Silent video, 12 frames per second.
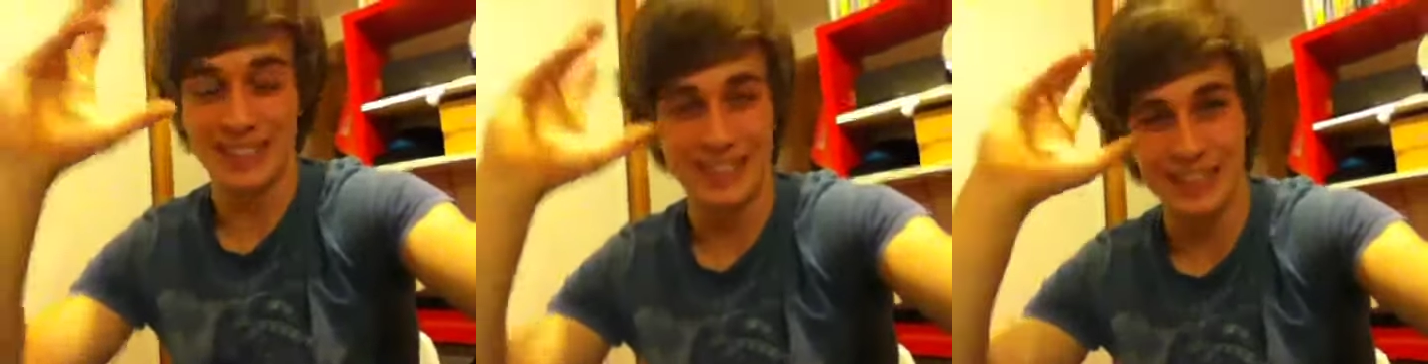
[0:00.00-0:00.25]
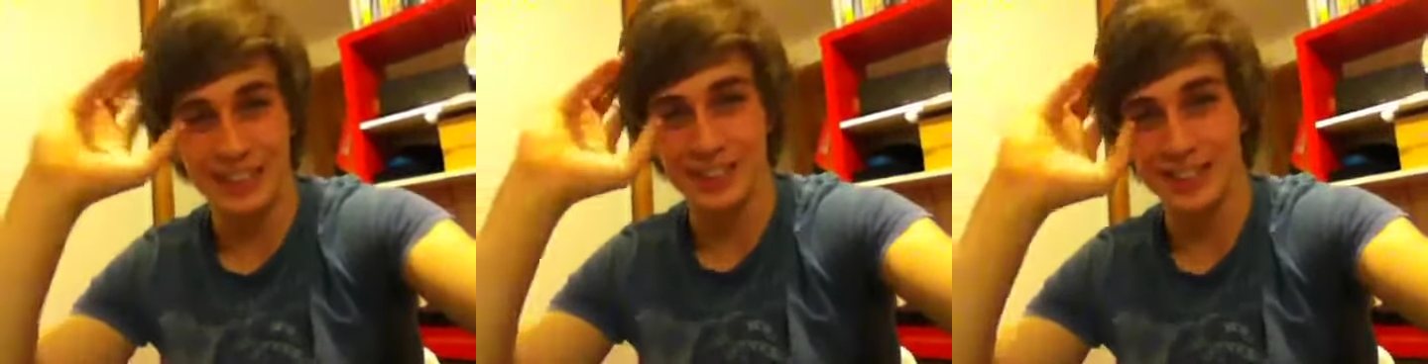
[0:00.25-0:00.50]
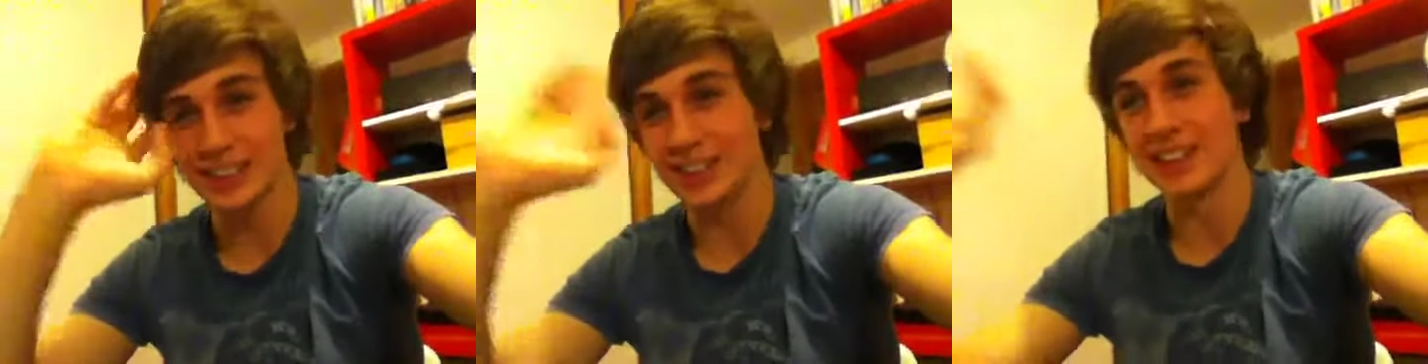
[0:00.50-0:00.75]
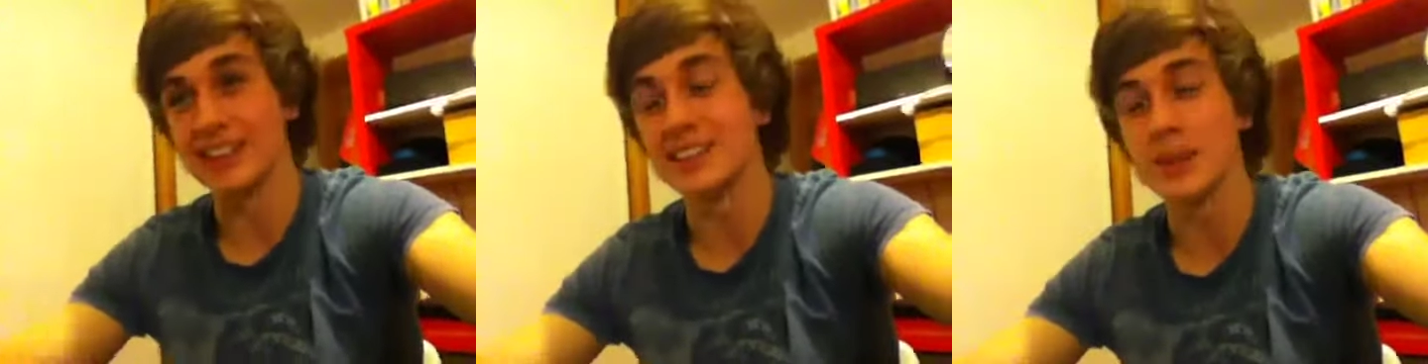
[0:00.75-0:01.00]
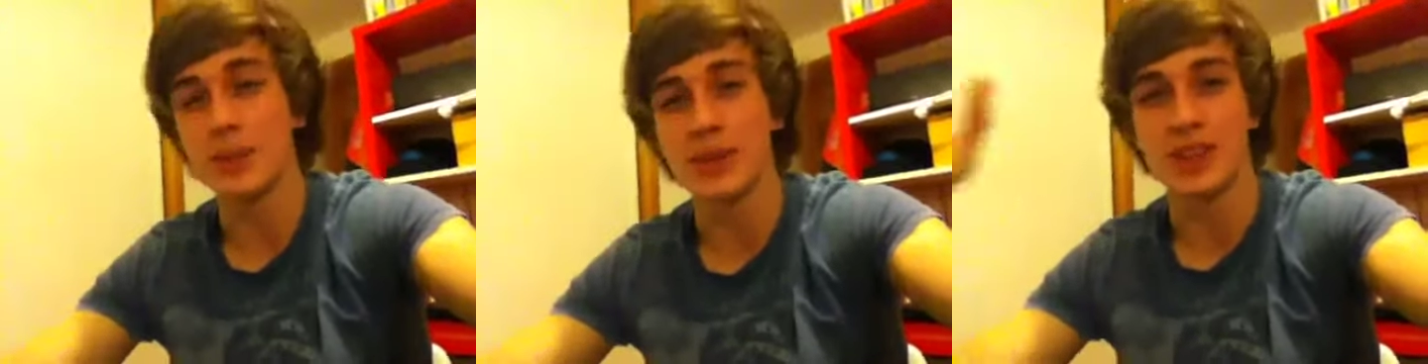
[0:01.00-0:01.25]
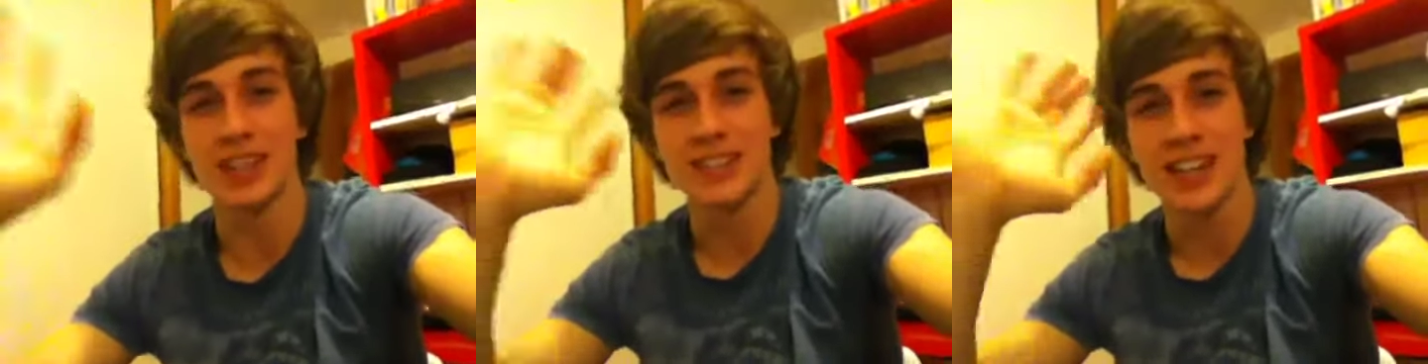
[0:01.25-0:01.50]
Seriously, like, some of the
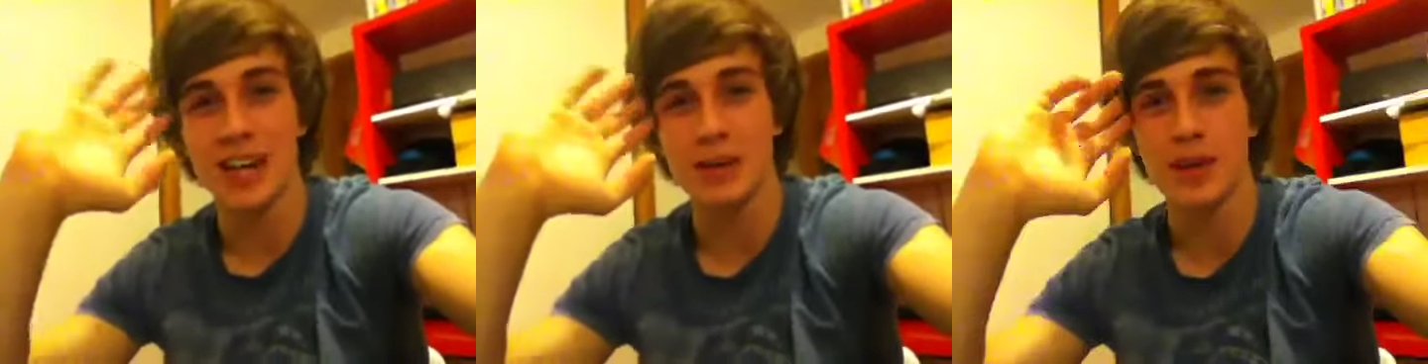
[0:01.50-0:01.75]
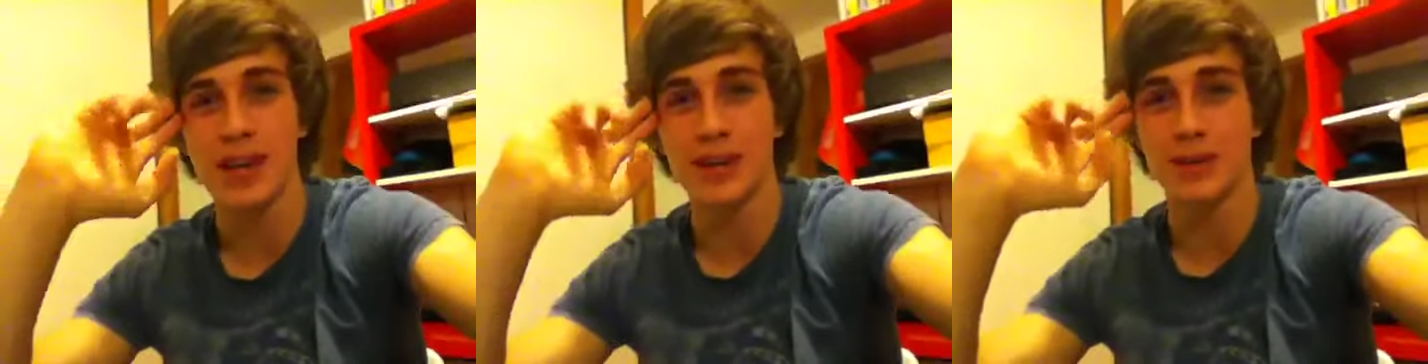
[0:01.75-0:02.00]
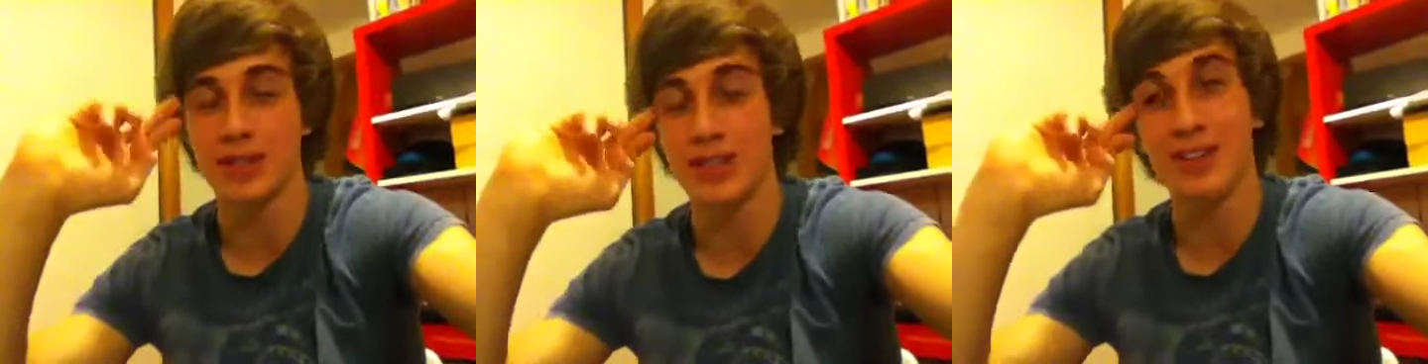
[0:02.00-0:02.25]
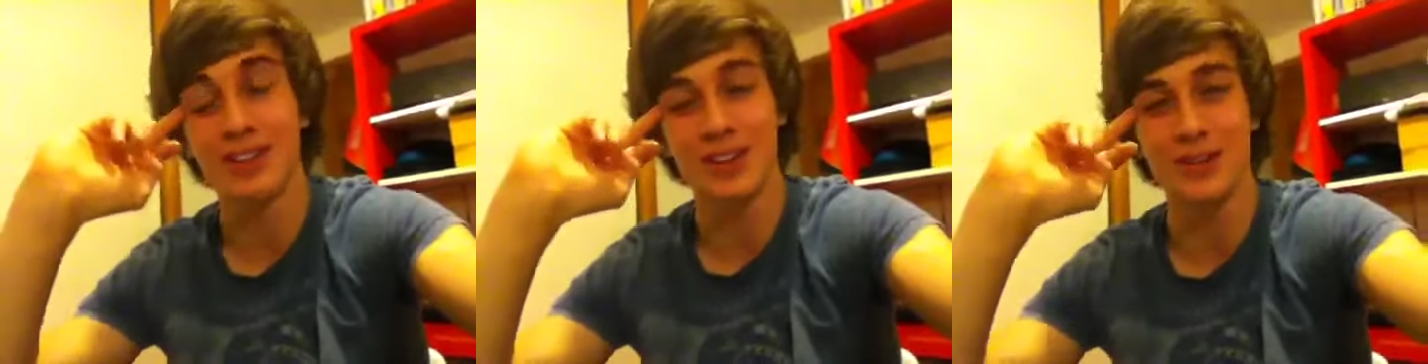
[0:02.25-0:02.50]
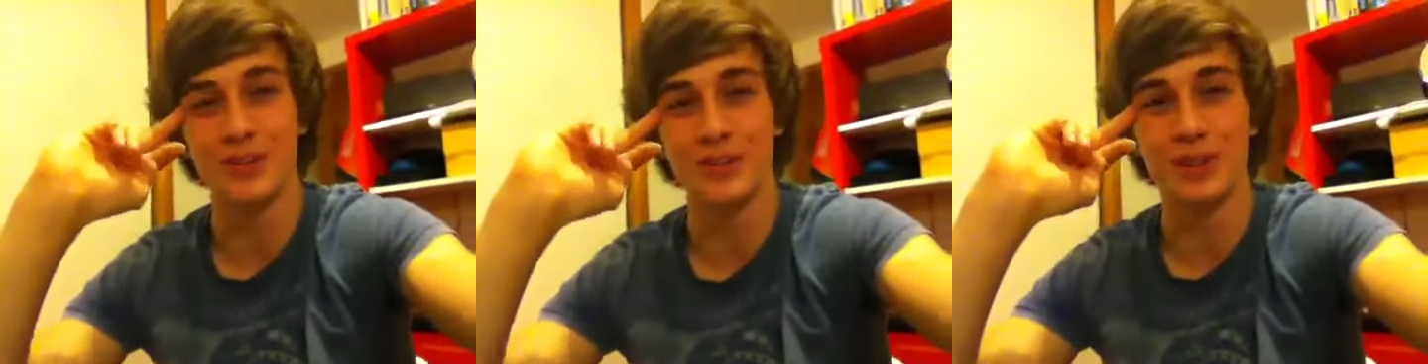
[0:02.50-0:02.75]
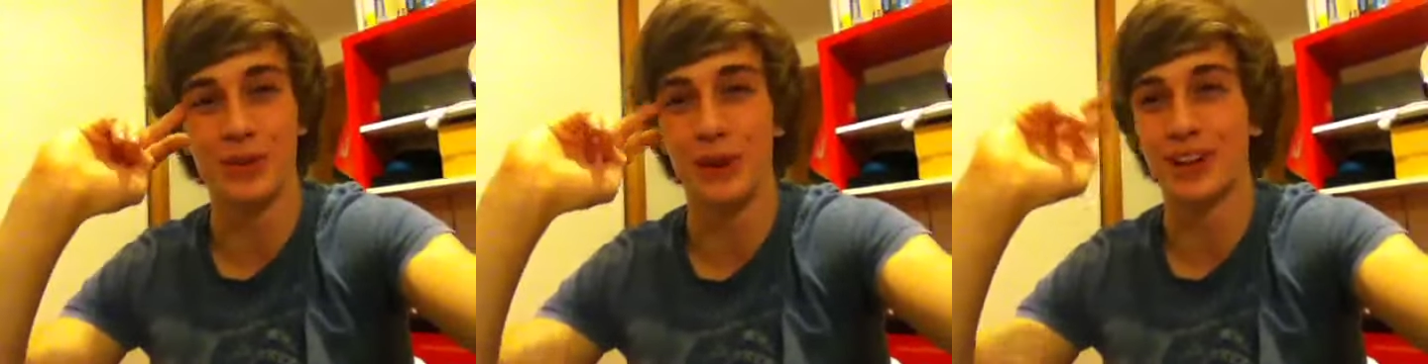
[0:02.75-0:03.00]
things I had in my head, I was like, oh, that would
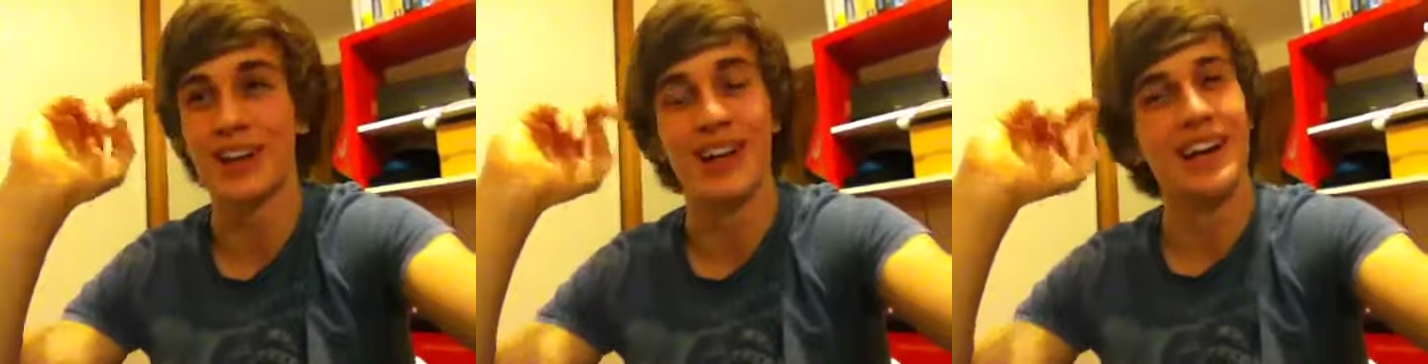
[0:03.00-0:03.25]
really work.